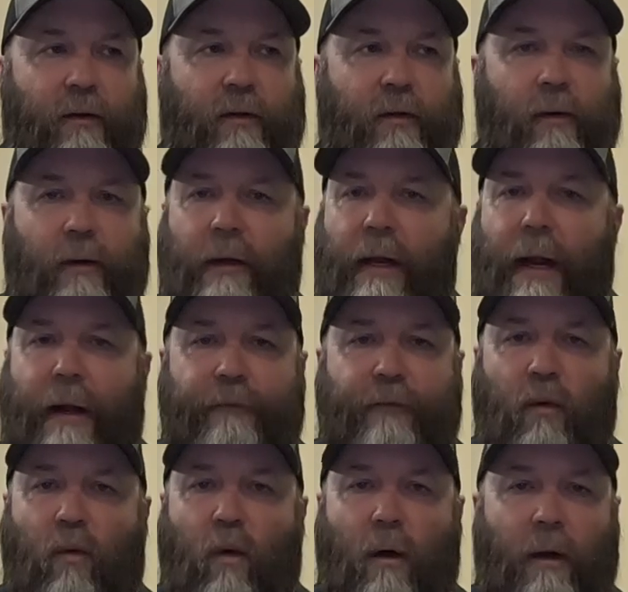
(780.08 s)
two. And then
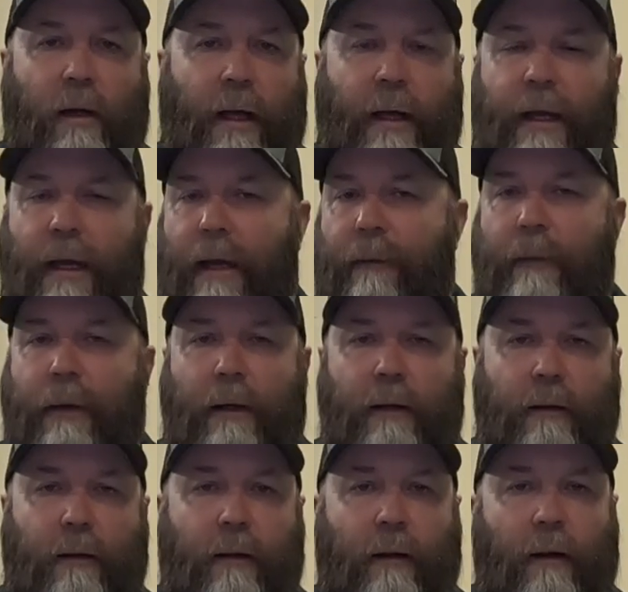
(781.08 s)
after work I came
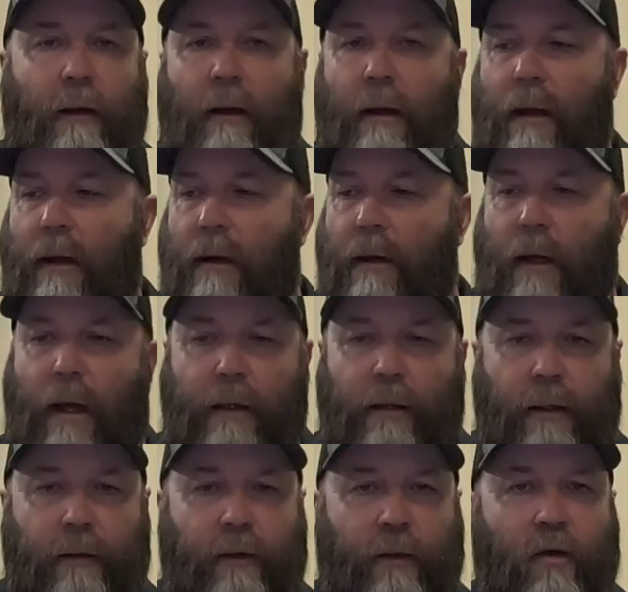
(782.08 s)
in and I
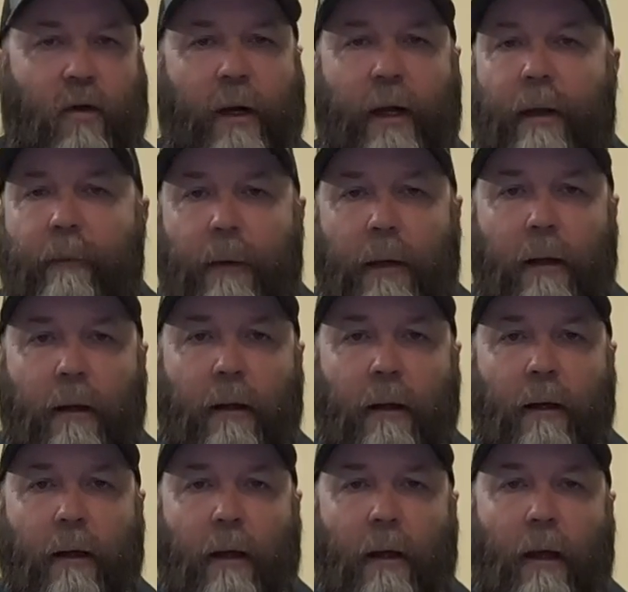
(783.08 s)
did the cream,
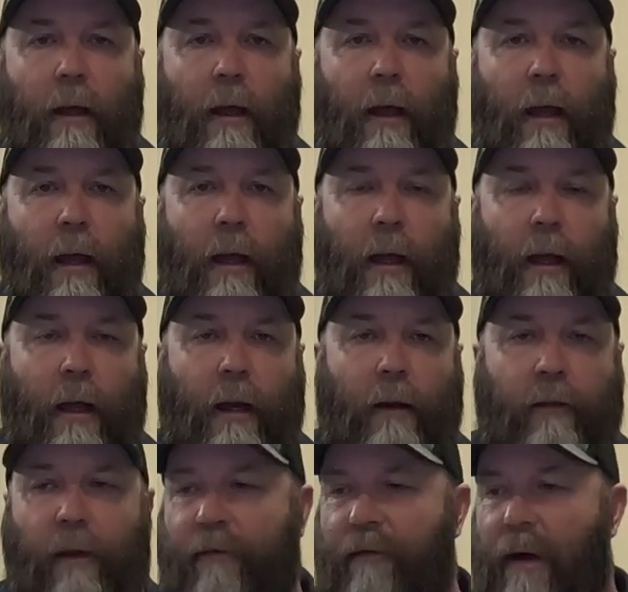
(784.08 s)

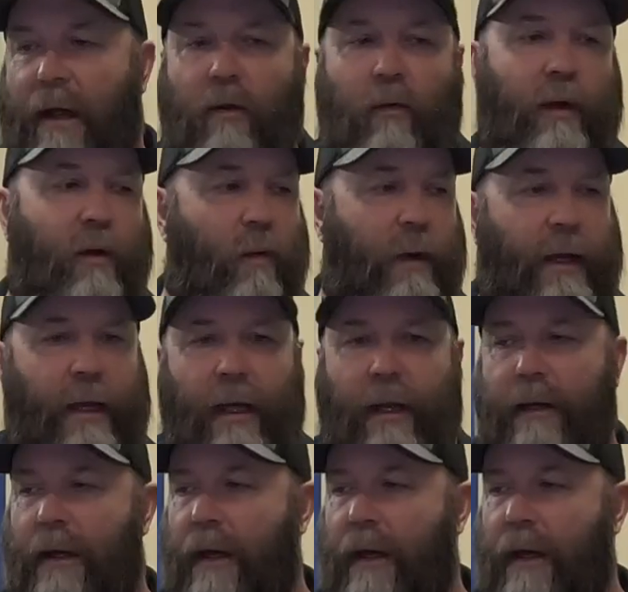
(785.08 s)
and the following weekend